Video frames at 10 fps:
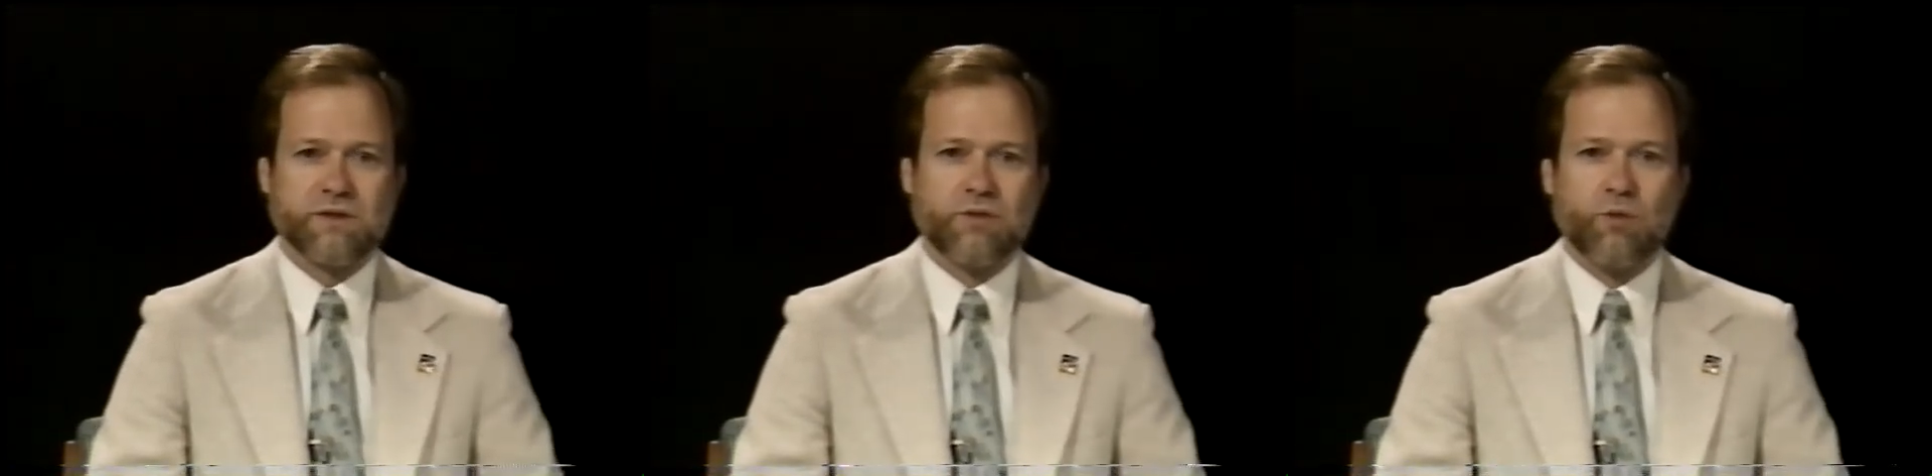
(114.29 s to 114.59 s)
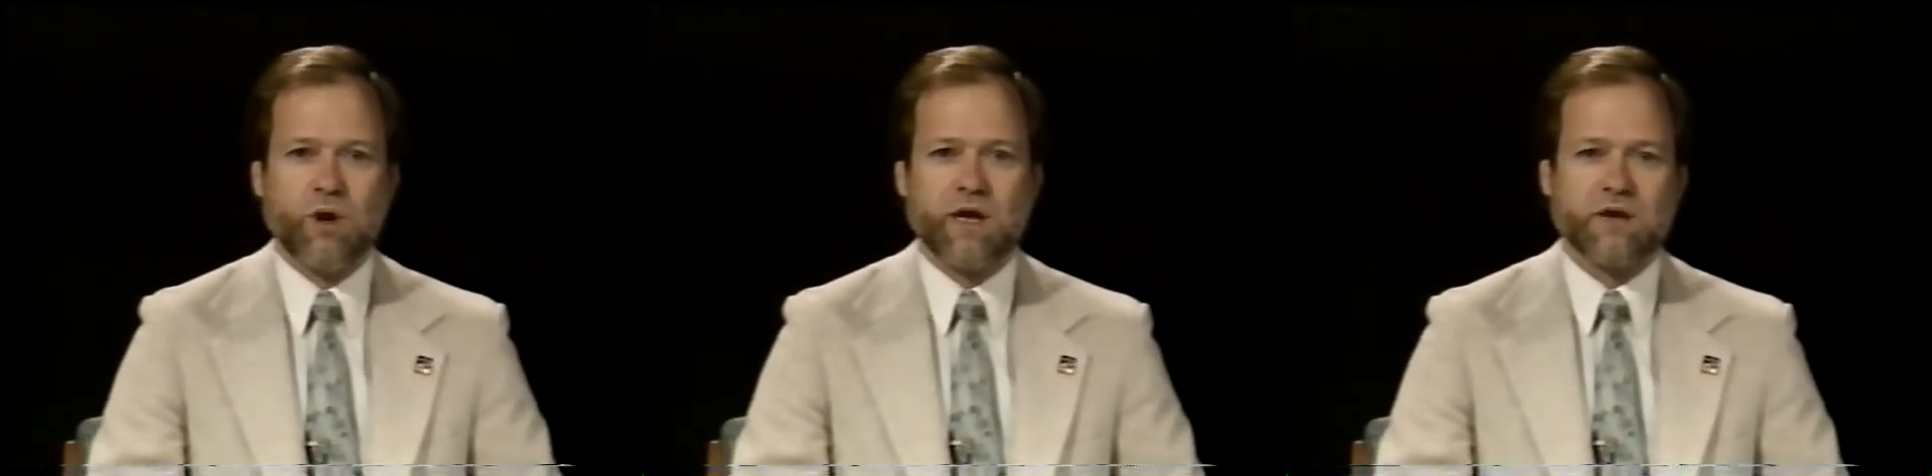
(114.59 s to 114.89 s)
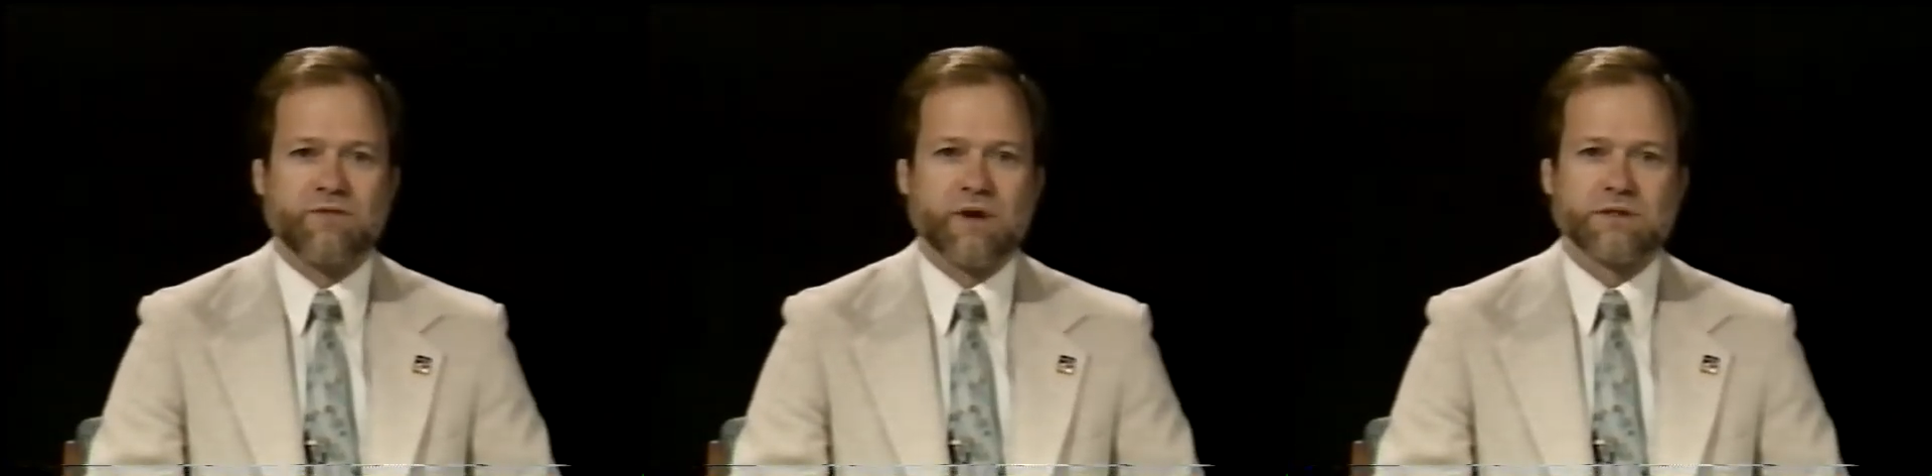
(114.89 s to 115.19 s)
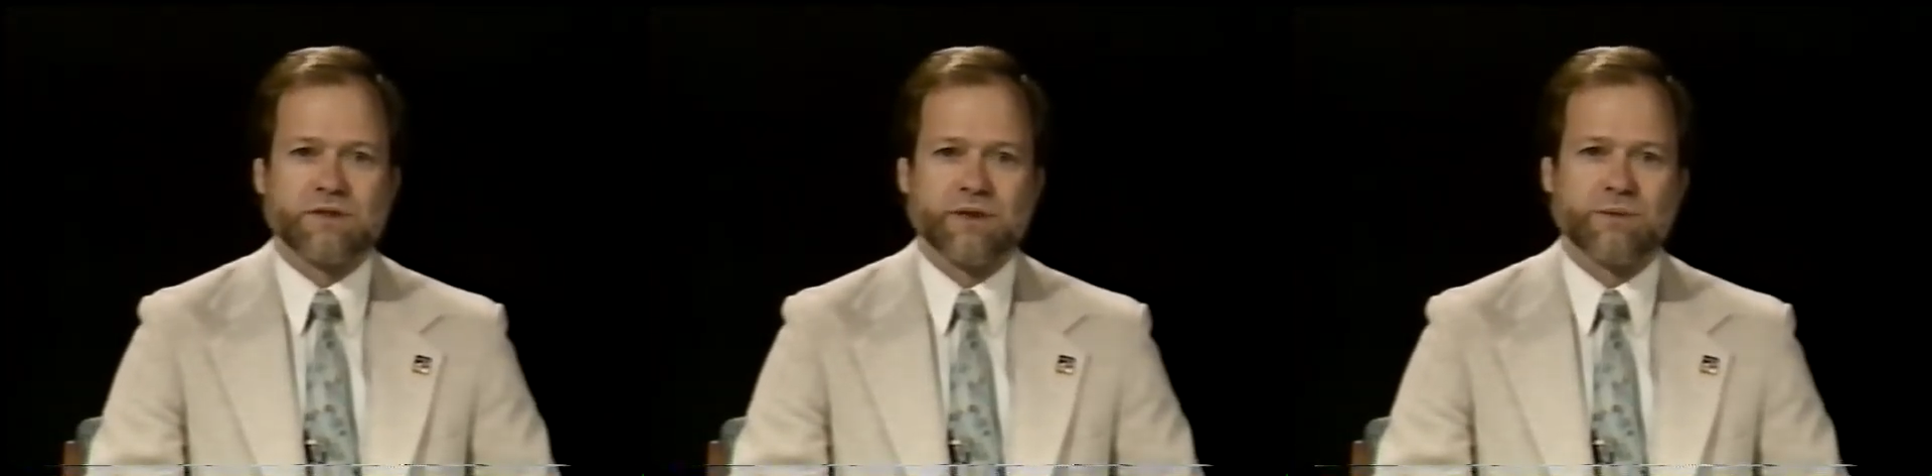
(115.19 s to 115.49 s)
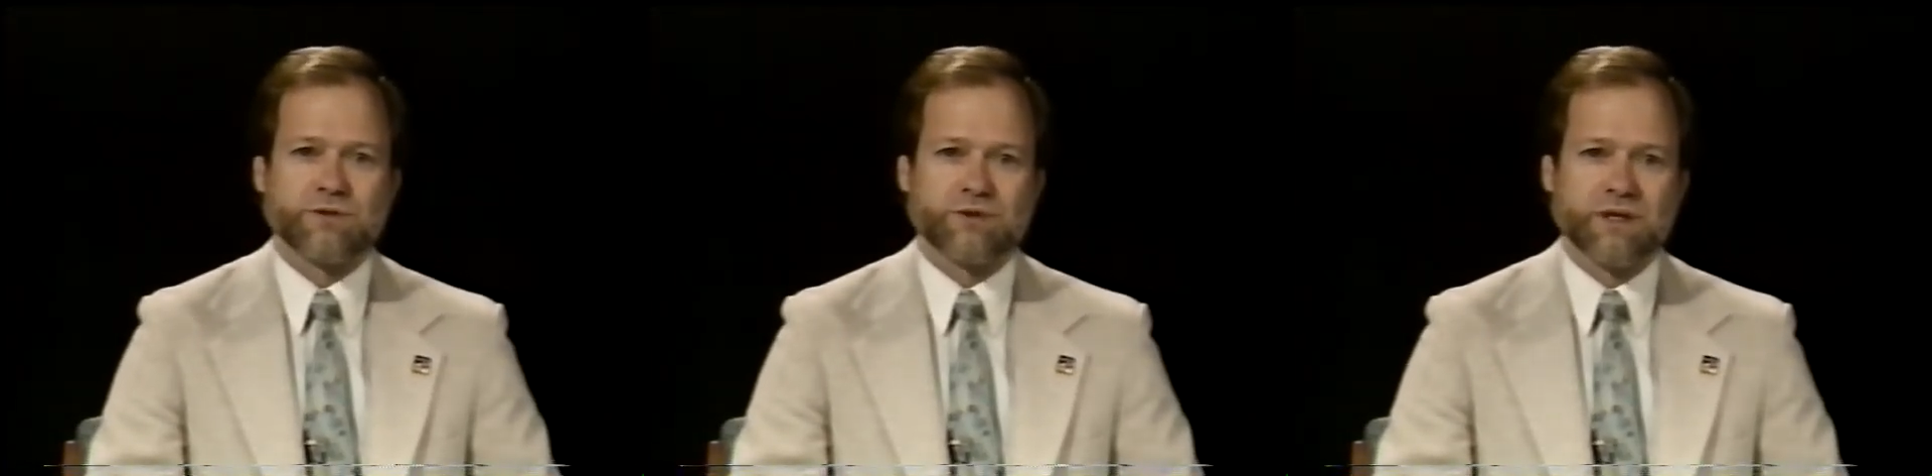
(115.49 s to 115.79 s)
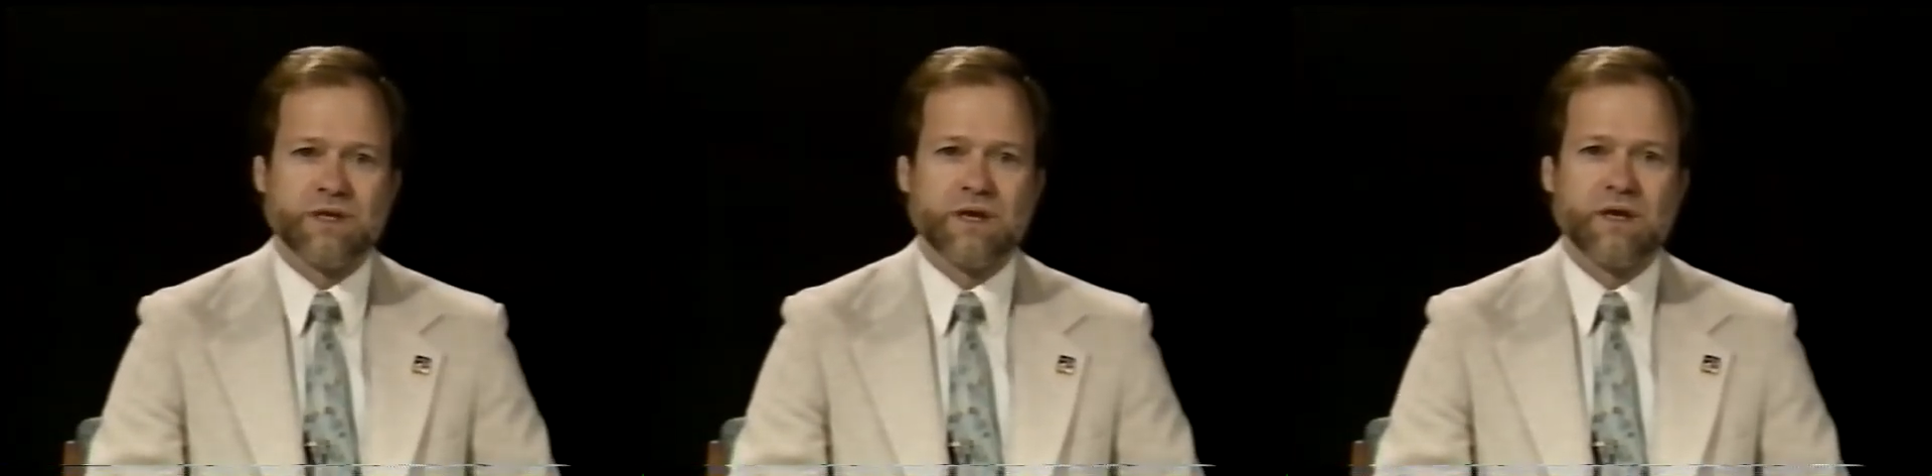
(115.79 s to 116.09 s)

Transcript: in the way of our telemetry.